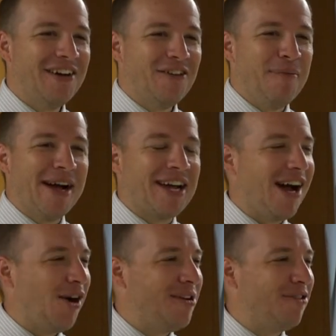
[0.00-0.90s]
Rebecca and
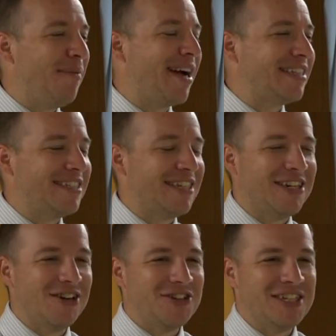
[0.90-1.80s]
I, Rebecca, has, you
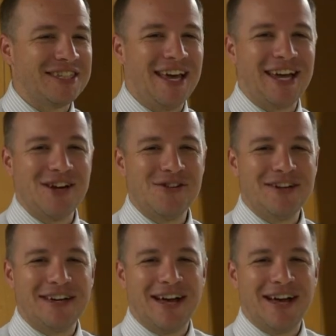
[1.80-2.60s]
know, she's like, you know,